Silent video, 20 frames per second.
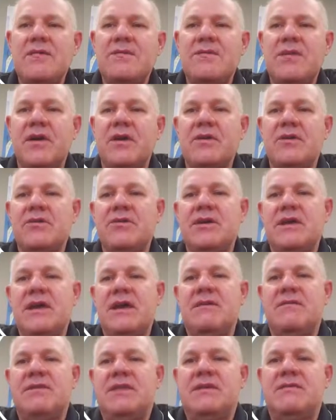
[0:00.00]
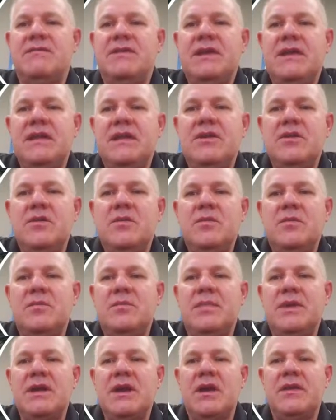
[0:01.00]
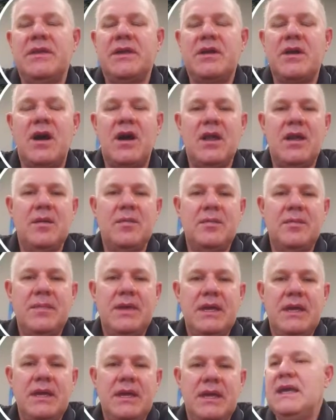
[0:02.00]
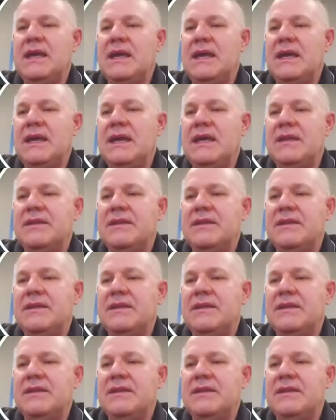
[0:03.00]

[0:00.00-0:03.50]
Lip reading: farther and you have the VDU beyond the column. And